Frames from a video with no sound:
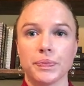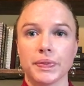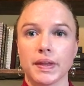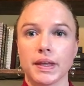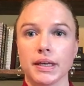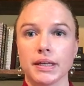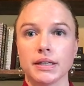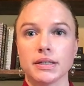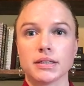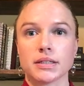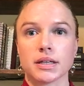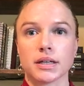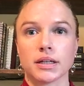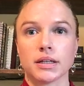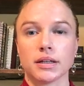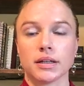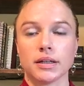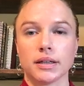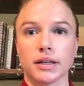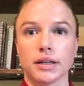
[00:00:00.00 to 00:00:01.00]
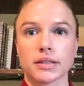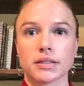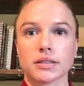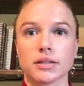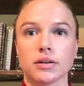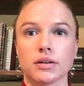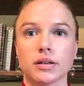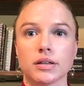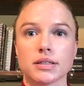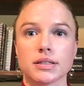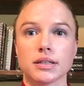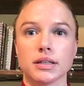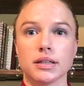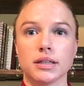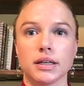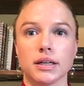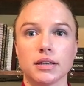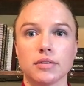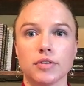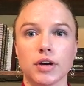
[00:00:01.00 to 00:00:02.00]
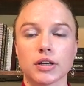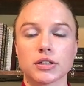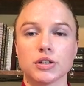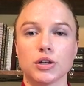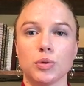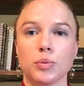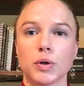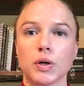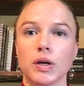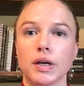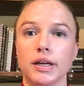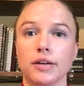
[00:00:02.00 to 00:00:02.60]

It is on Kickstarter until the end of October.